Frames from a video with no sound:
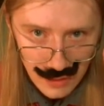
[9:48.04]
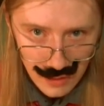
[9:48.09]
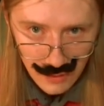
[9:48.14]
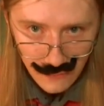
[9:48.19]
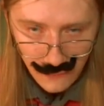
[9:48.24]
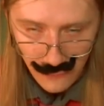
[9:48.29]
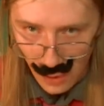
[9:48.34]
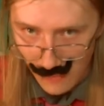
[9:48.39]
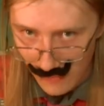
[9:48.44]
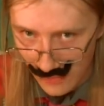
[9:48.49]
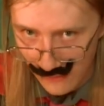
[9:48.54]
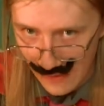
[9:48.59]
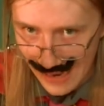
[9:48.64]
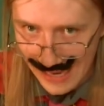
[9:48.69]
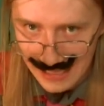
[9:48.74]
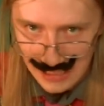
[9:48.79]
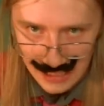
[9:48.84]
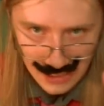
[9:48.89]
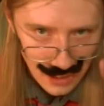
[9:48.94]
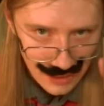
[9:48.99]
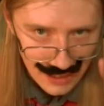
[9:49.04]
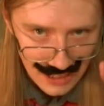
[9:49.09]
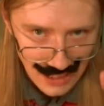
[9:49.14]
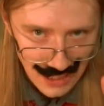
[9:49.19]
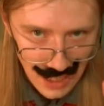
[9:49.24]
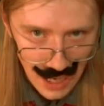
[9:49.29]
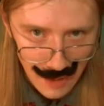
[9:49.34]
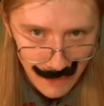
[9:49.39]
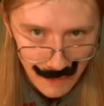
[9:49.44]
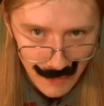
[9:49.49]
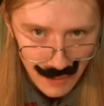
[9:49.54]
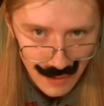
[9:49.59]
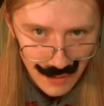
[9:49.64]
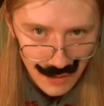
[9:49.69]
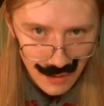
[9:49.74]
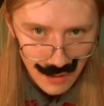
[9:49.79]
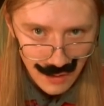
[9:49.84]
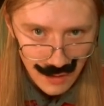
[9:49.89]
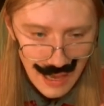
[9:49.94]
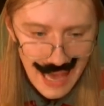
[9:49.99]
from the vase into this cup.
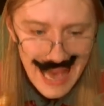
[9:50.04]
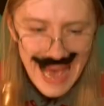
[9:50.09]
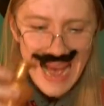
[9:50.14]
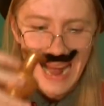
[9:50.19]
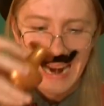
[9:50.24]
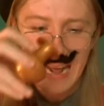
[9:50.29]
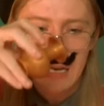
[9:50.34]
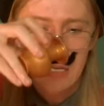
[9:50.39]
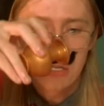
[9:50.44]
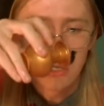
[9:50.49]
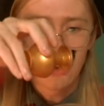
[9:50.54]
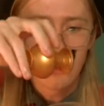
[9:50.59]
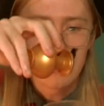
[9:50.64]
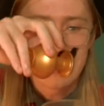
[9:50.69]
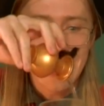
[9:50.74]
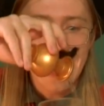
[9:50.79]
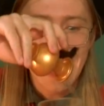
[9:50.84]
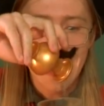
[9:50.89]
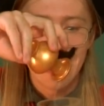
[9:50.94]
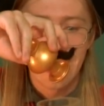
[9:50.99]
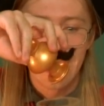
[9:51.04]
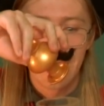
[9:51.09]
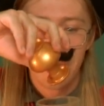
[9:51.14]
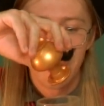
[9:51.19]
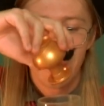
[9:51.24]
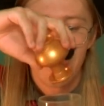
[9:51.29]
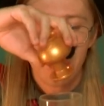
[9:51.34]
And I can do it again.